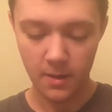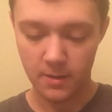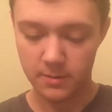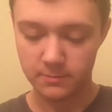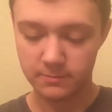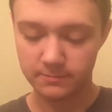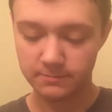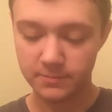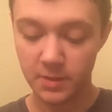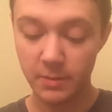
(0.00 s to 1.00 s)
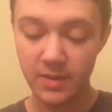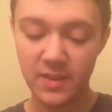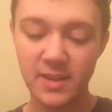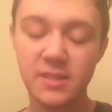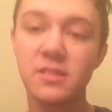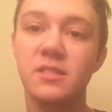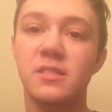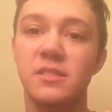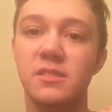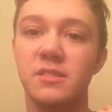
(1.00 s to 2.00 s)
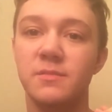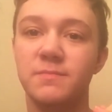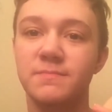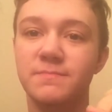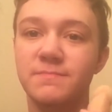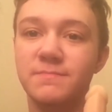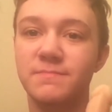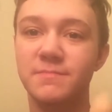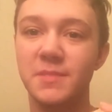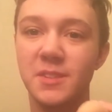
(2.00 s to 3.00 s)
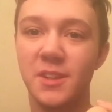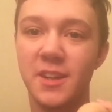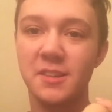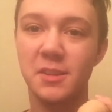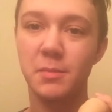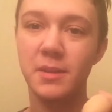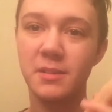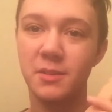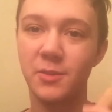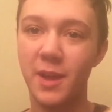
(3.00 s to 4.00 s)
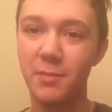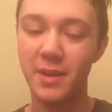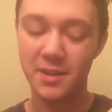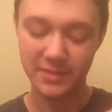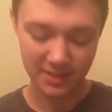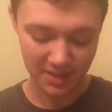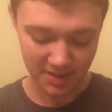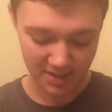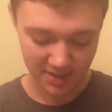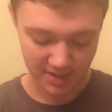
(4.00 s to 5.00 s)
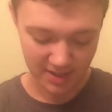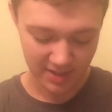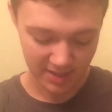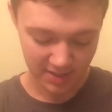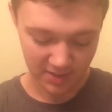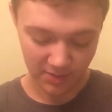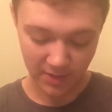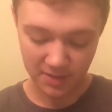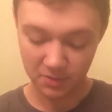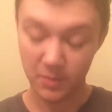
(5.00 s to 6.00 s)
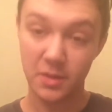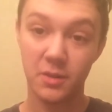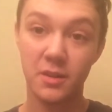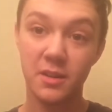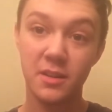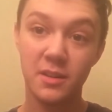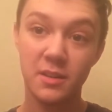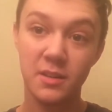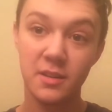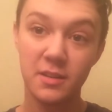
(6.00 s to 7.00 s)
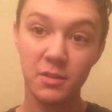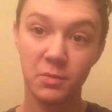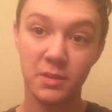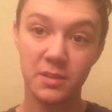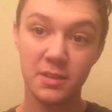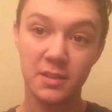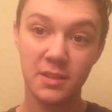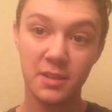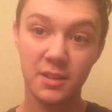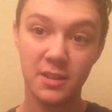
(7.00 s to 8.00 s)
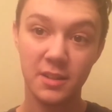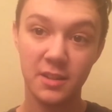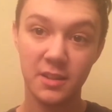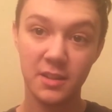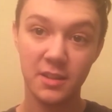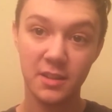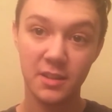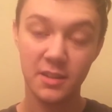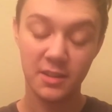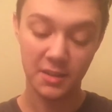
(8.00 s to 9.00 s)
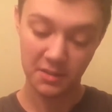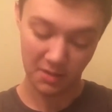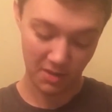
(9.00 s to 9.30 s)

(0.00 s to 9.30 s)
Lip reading: The bad thing is it's not an STP, so you can't be out of it. That's where this one is